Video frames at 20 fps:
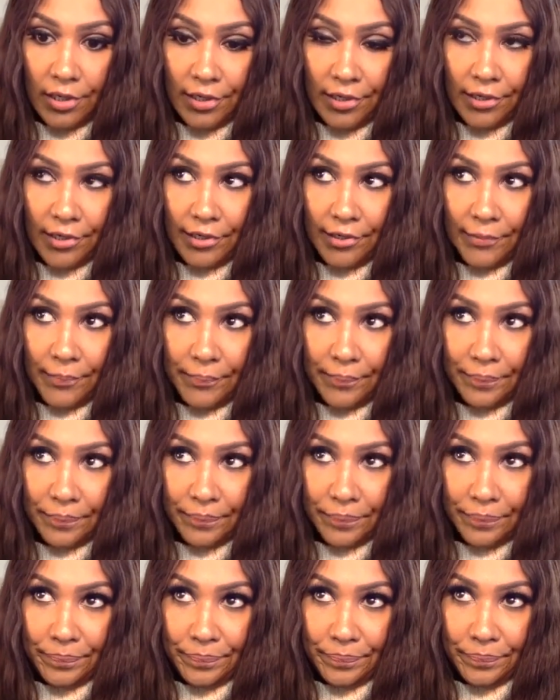um,
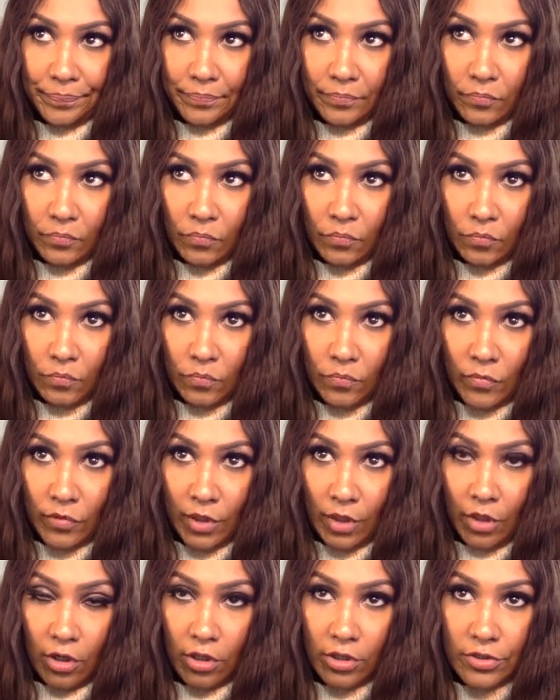
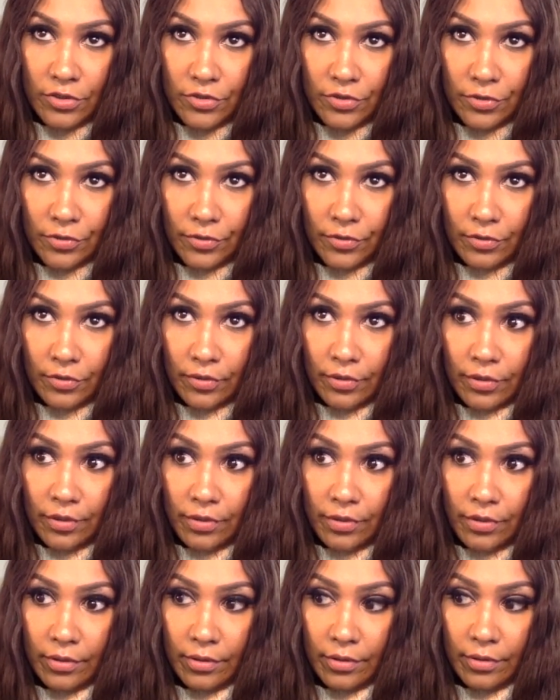there are certain
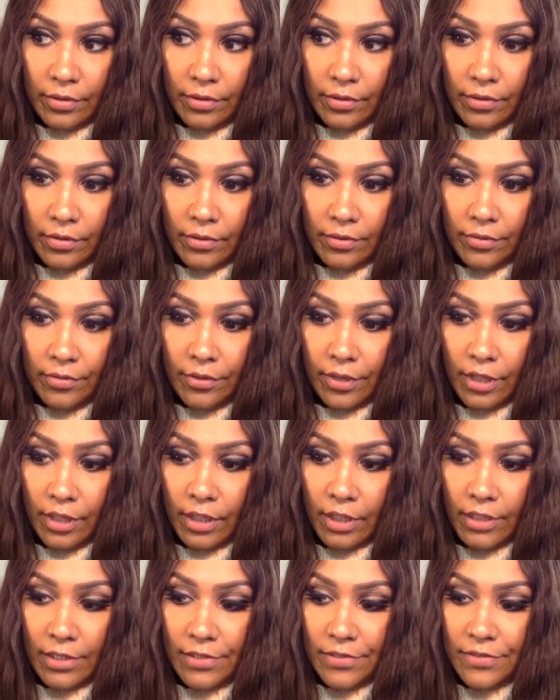
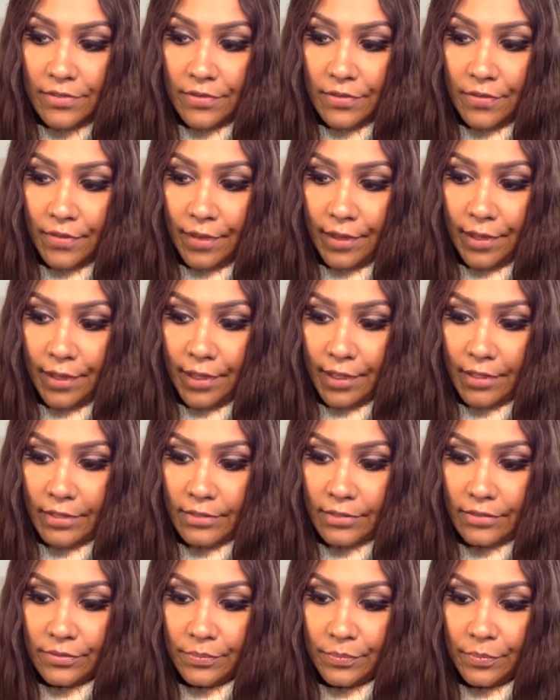things
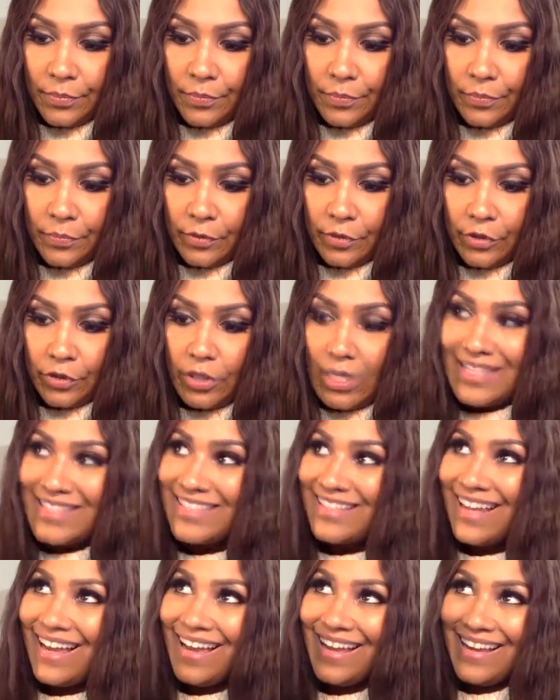that is
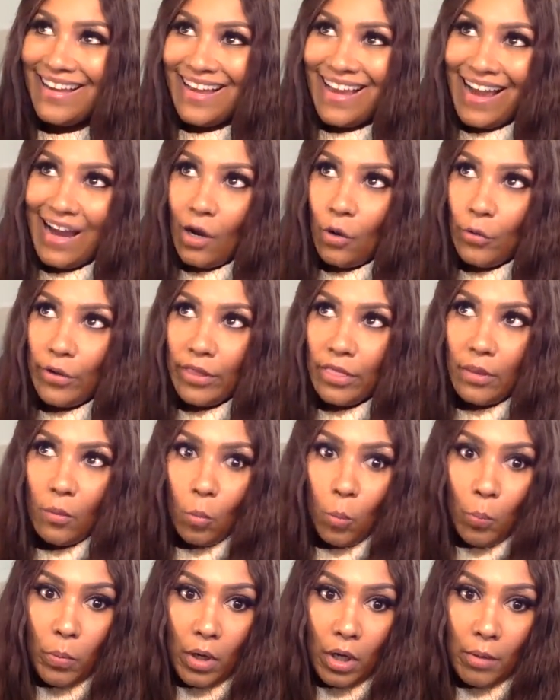not out in
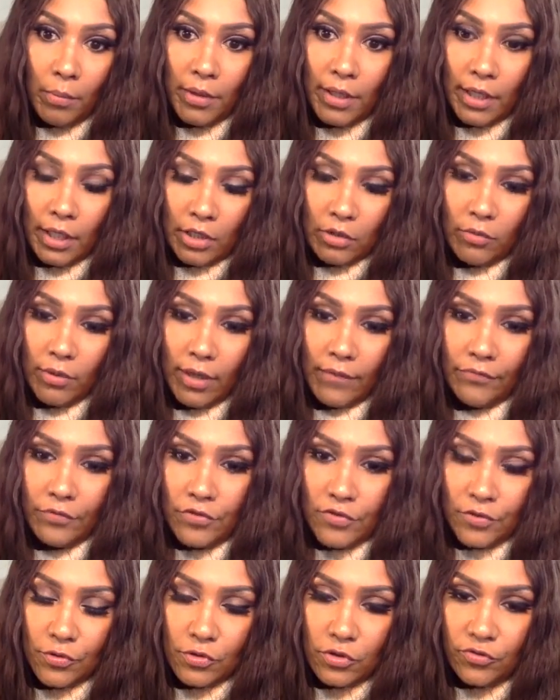the public, and you'd have to
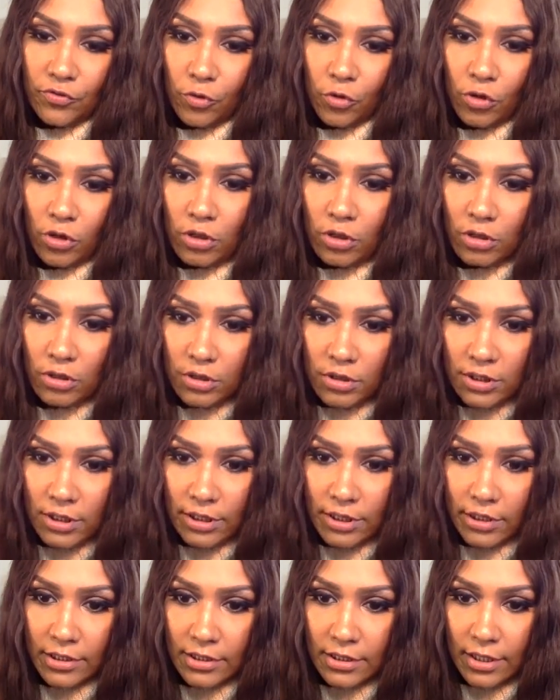search for to
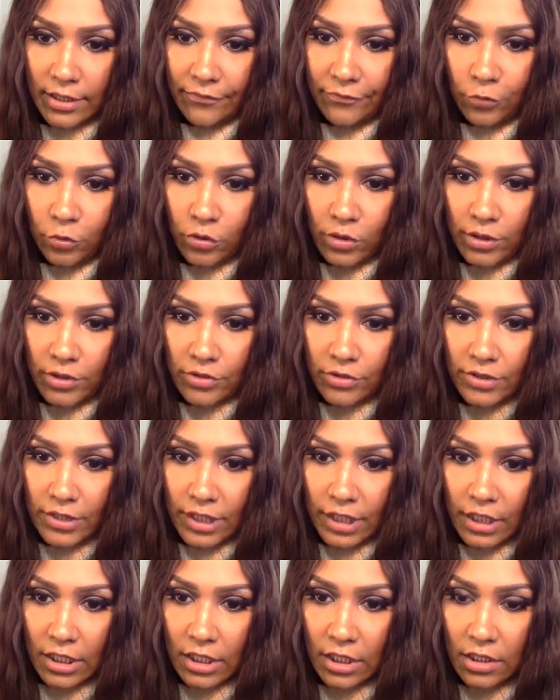get that full
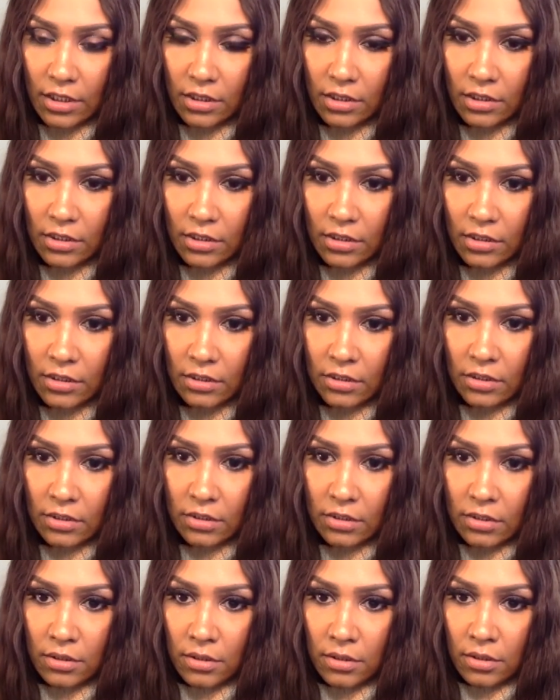understanding.
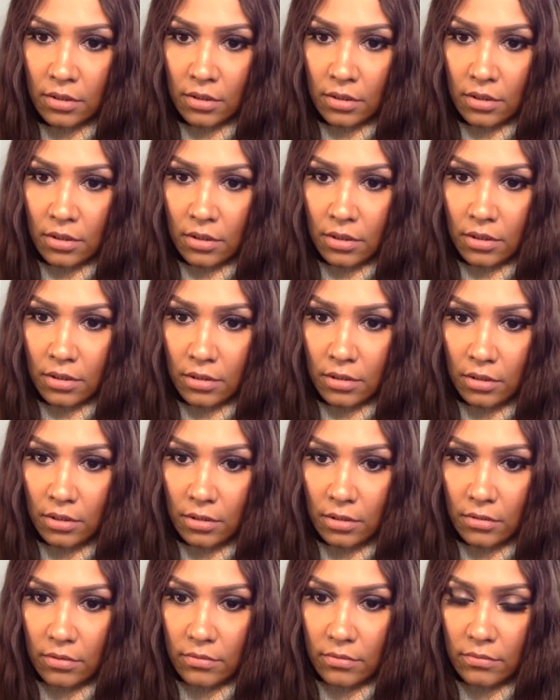You
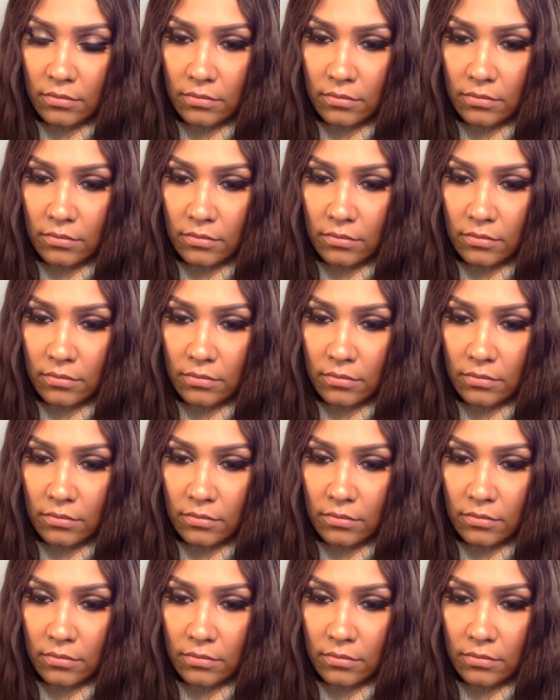know.